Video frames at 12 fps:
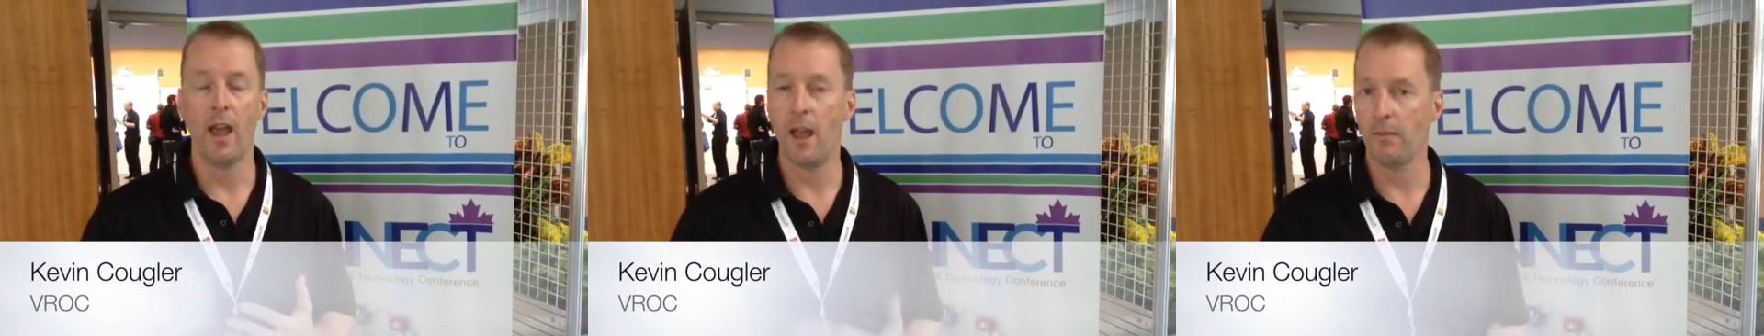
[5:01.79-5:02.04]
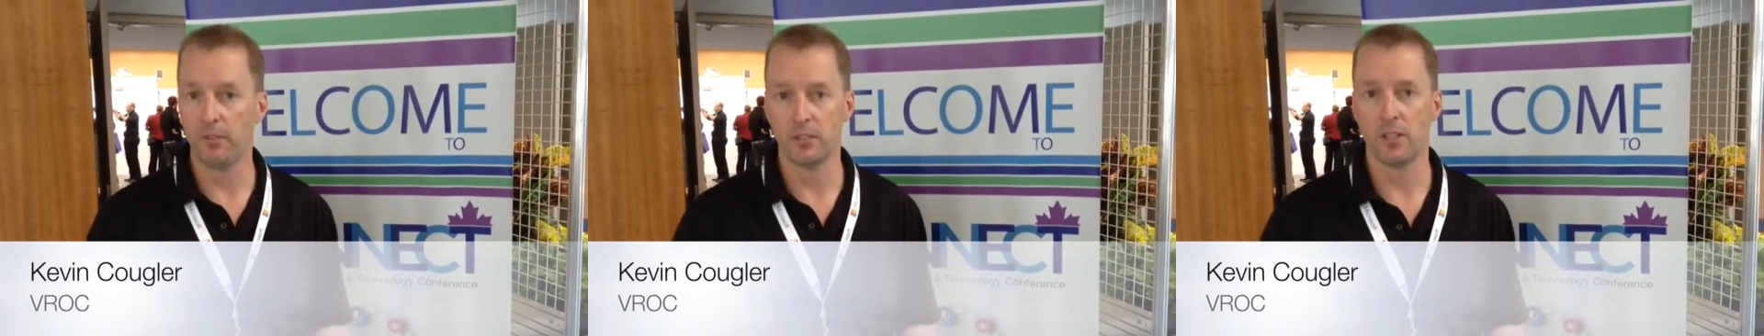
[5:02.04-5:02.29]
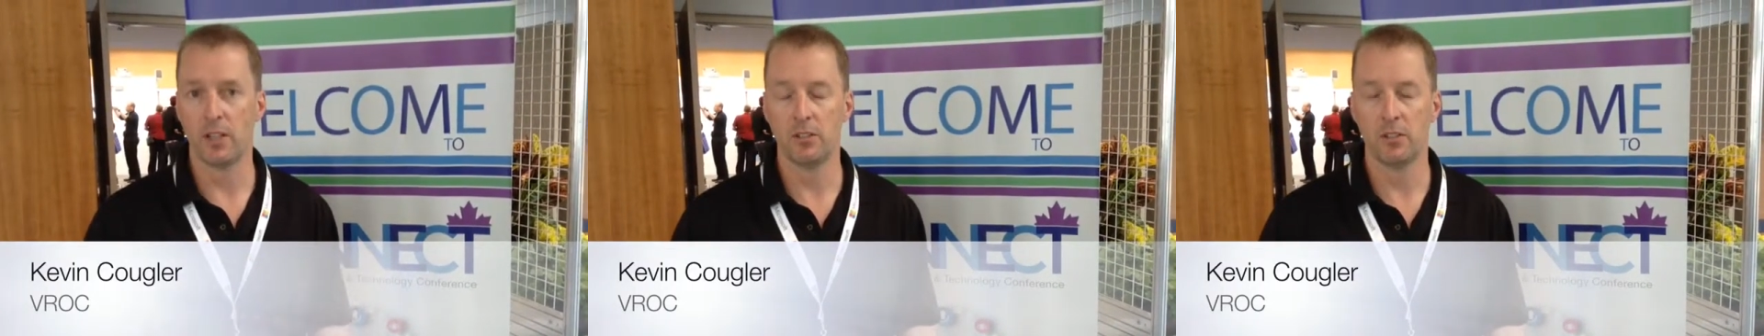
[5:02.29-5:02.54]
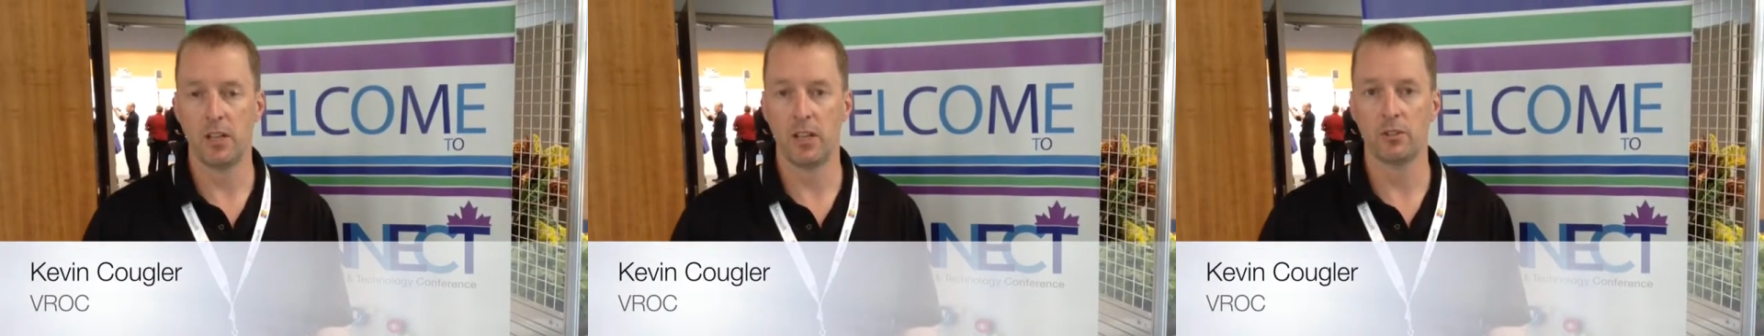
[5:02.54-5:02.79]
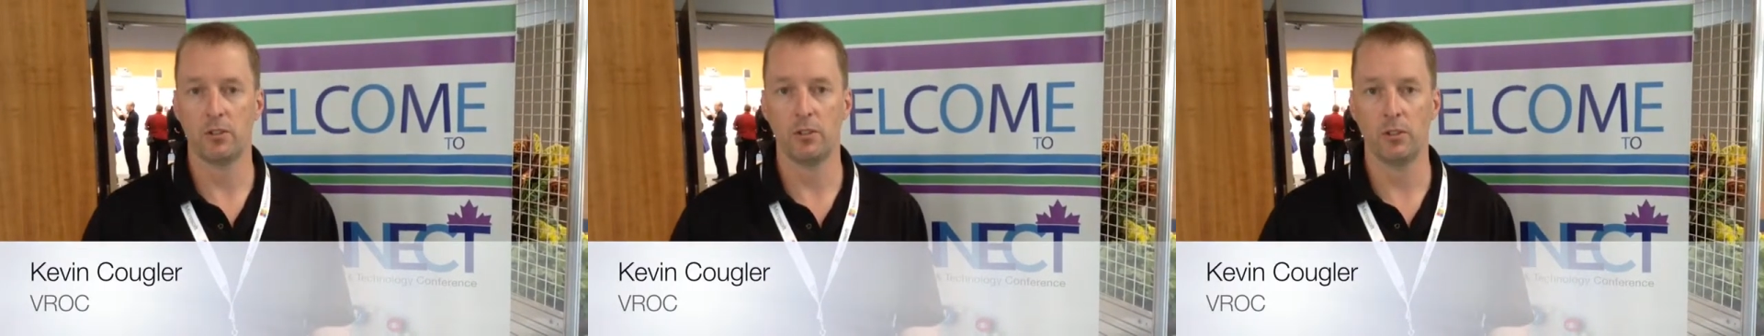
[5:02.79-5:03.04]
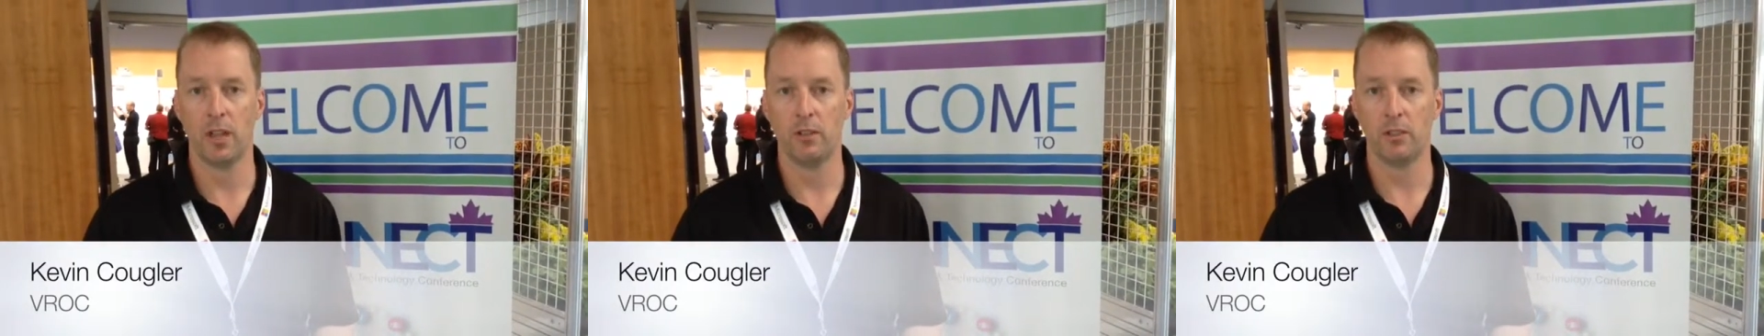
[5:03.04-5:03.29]
emphasize the answer
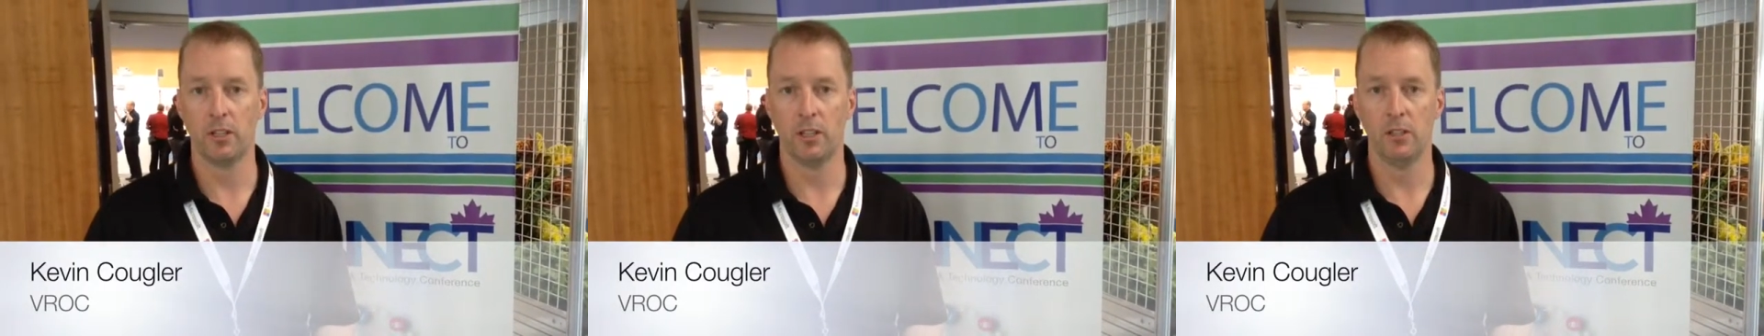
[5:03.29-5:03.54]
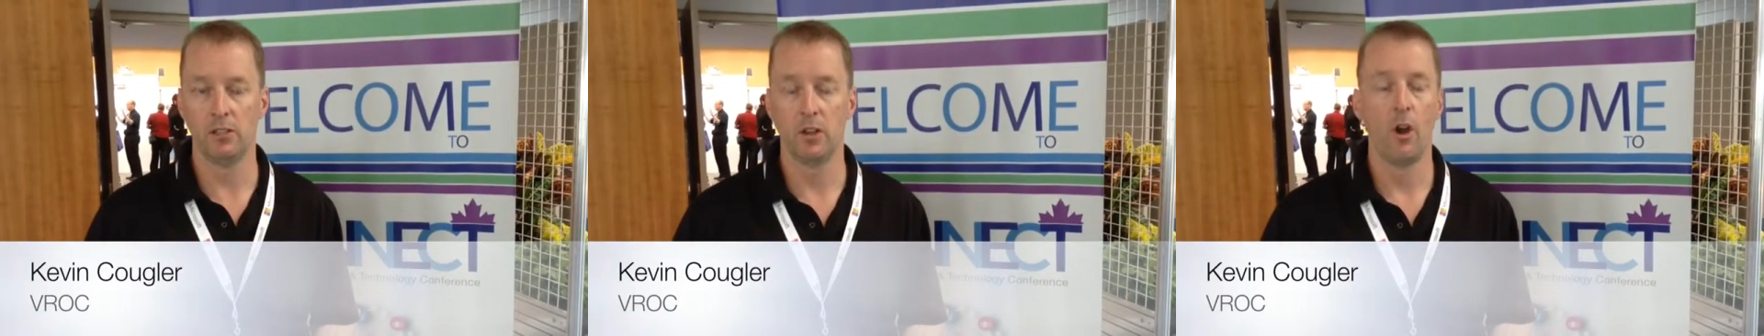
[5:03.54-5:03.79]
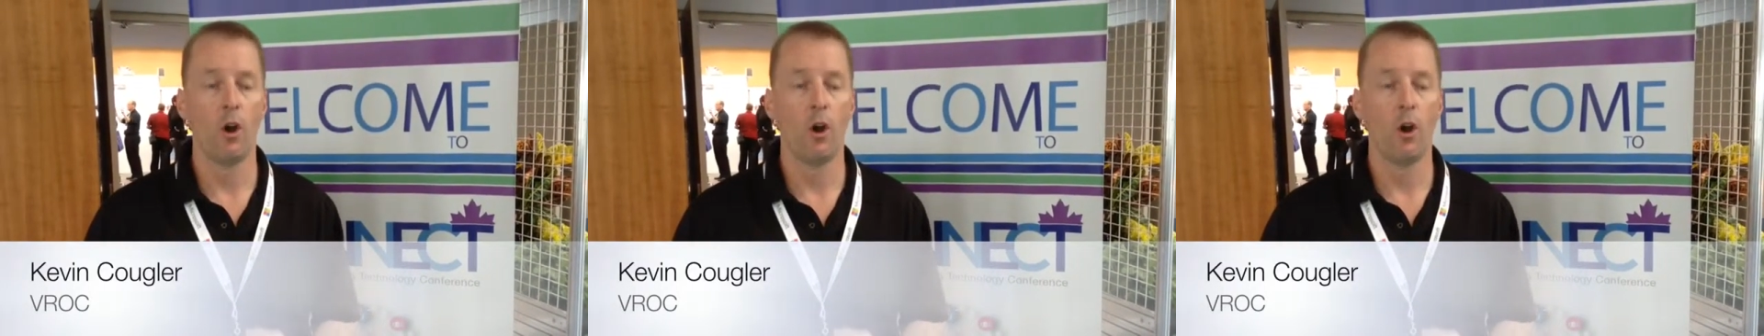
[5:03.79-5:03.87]
you gave the kids,